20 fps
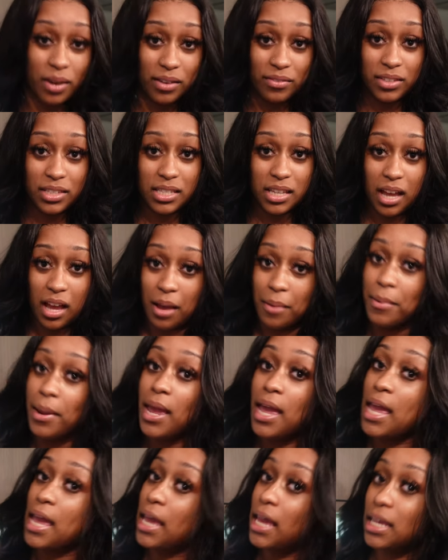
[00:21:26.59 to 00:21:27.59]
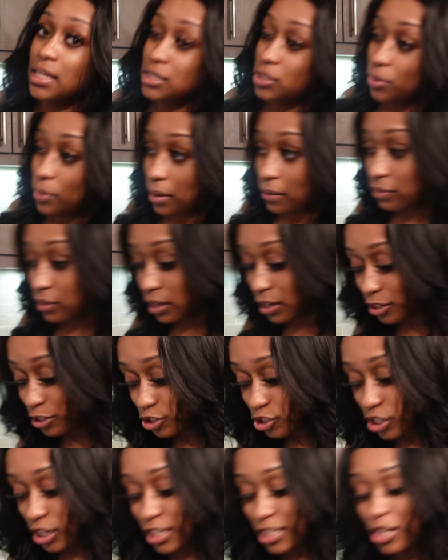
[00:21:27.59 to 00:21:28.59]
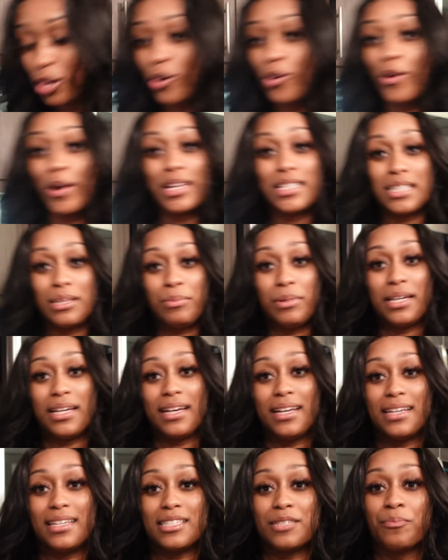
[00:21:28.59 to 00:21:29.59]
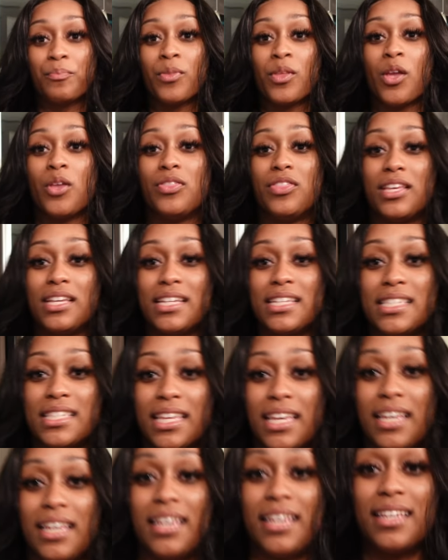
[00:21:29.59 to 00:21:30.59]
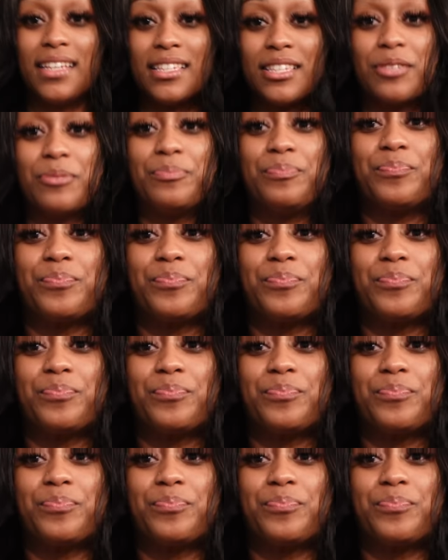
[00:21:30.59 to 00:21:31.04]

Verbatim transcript: have the time and don't have the energy. It's so crazy because this is,